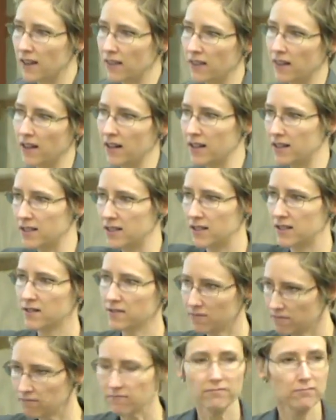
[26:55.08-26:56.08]
then its
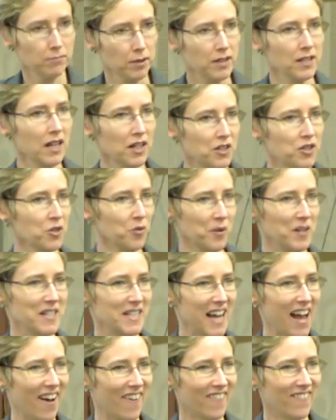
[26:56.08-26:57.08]
potential went
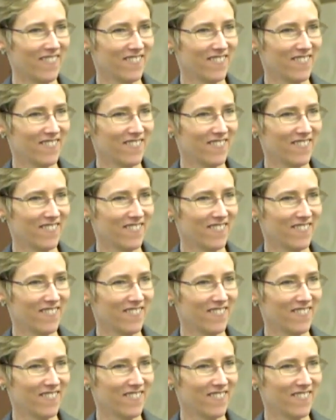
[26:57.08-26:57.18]
down,